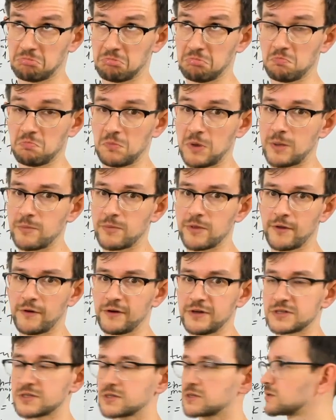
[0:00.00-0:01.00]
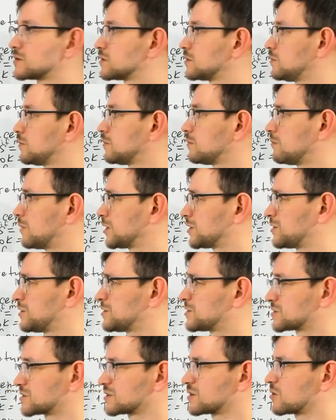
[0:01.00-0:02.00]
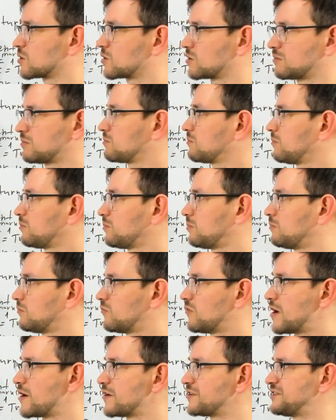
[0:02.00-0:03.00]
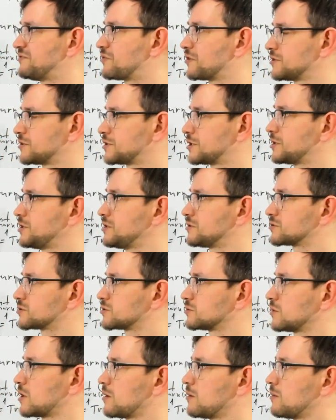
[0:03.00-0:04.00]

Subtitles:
Maybe there is, but it's very different techniques. So